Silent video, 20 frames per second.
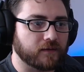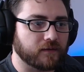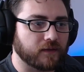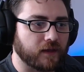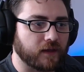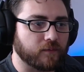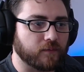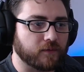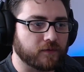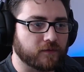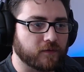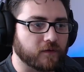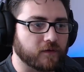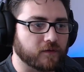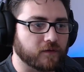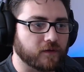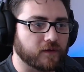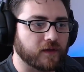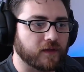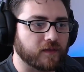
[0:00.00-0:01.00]
Like we took a
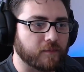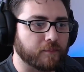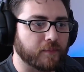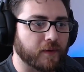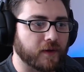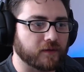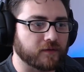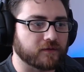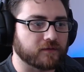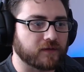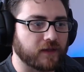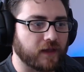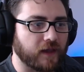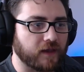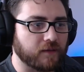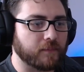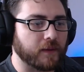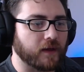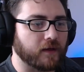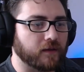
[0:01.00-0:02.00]
look at the butler's
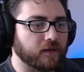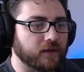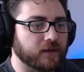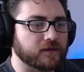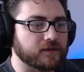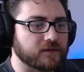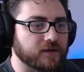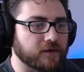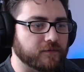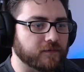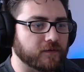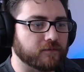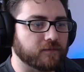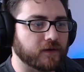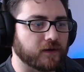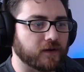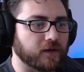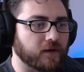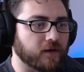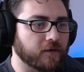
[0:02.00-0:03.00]
handbell in a different
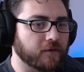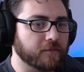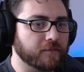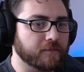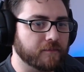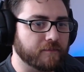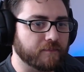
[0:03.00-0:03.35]
video,